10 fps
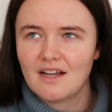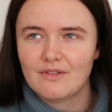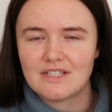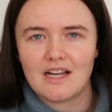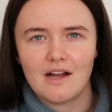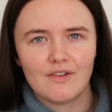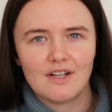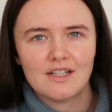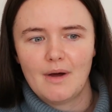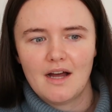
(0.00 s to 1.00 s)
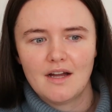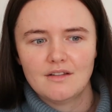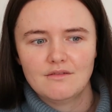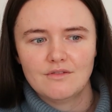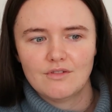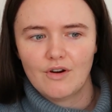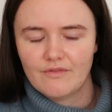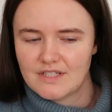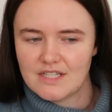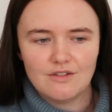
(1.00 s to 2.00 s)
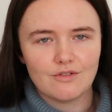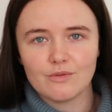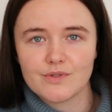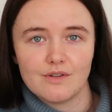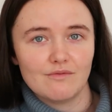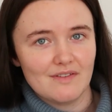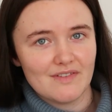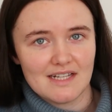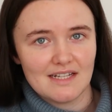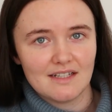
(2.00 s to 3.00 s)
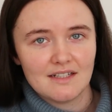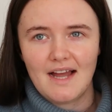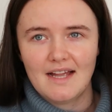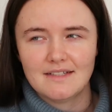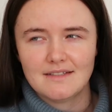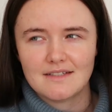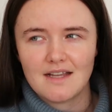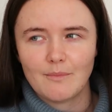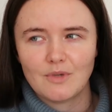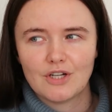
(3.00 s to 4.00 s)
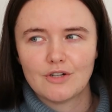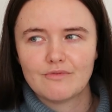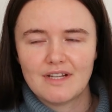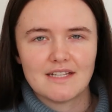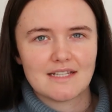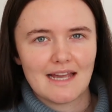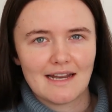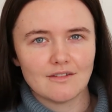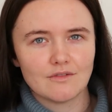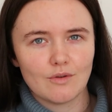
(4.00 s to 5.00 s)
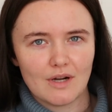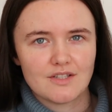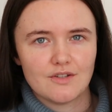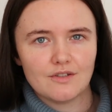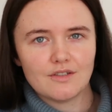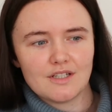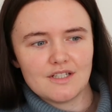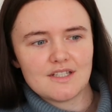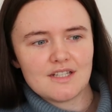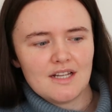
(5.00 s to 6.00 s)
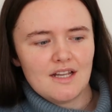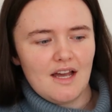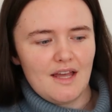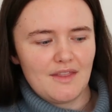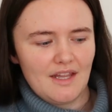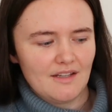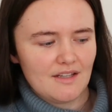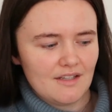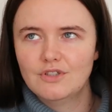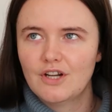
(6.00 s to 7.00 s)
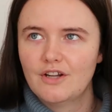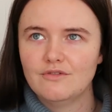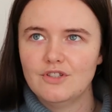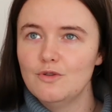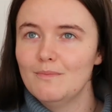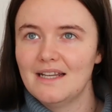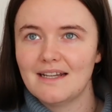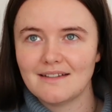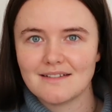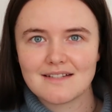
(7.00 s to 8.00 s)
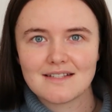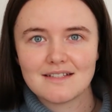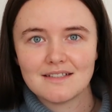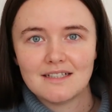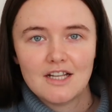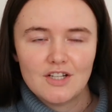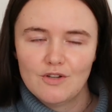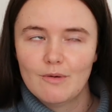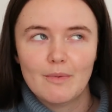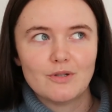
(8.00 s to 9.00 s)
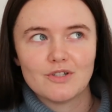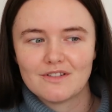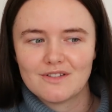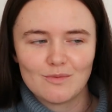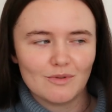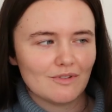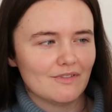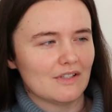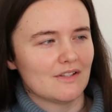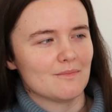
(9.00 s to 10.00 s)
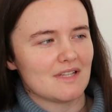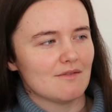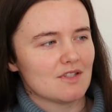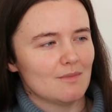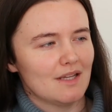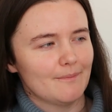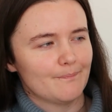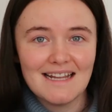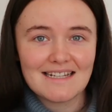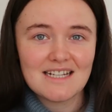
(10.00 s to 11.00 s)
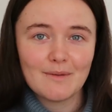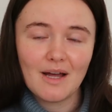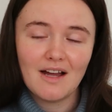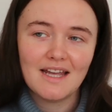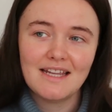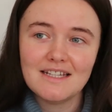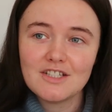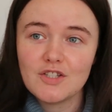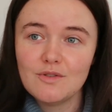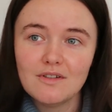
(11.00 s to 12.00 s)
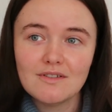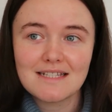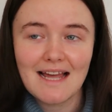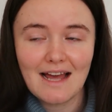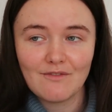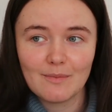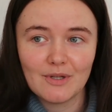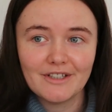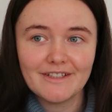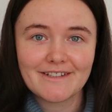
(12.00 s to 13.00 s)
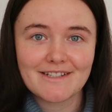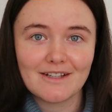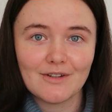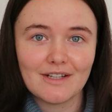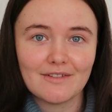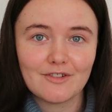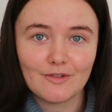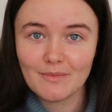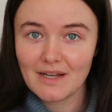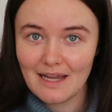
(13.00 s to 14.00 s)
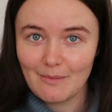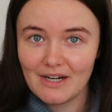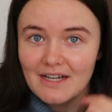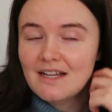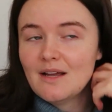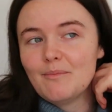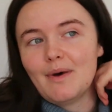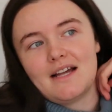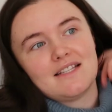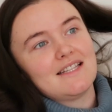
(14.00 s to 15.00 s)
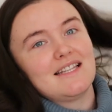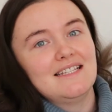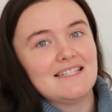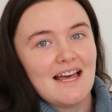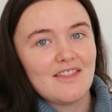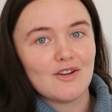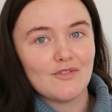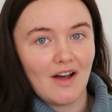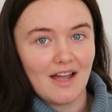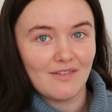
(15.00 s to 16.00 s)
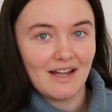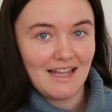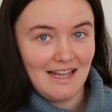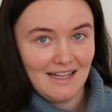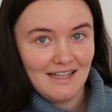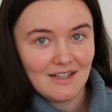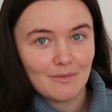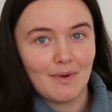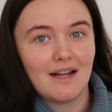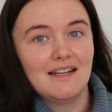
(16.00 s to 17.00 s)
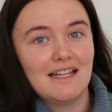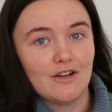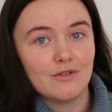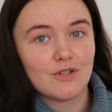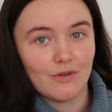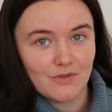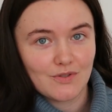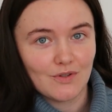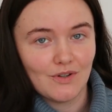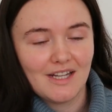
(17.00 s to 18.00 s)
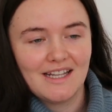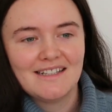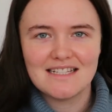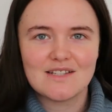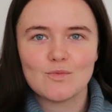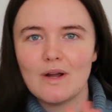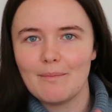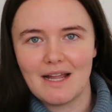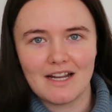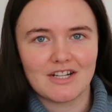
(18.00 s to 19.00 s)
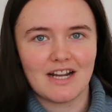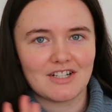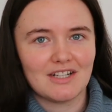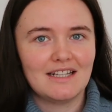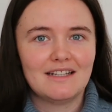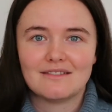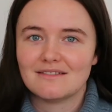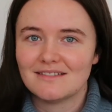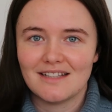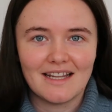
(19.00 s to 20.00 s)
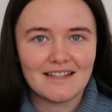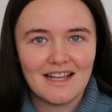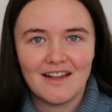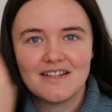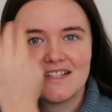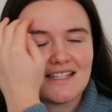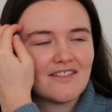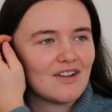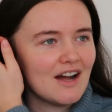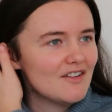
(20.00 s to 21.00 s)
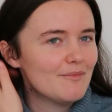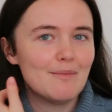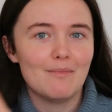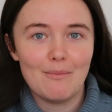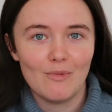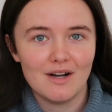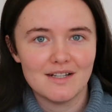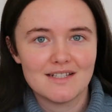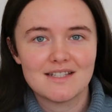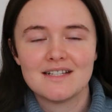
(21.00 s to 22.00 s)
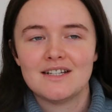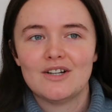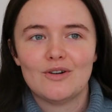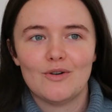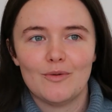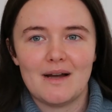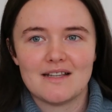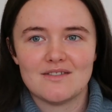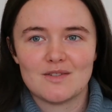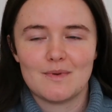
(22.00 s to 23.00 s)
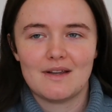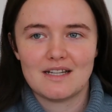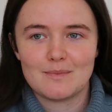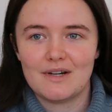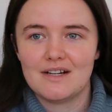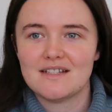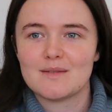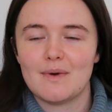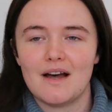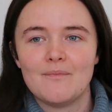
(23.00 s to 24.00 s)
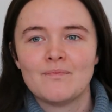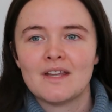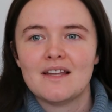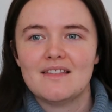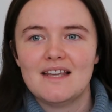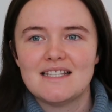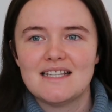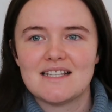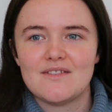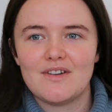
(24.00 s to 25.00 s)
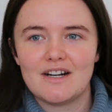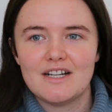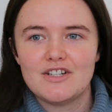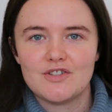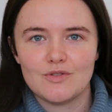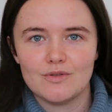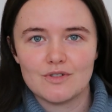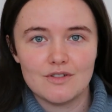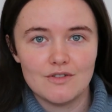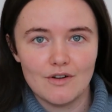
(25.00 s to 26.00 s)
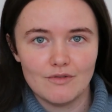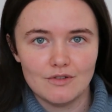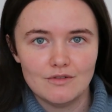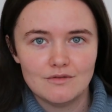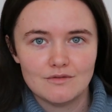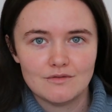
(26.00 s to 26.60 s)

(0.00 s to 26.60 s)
cover to cover, but obviously you can also revisit, and I'm gonna read this again quite soon because I think, you know, new meanings, new emotions will reveal themselves to me. Next up, I do not have the book because I got it from the library, but The Death of Ivan Ilyich by Leo Tolstoy. This is whiplash actually. Like the others have kind of been memoirs or personal experience, but this is a very short novel.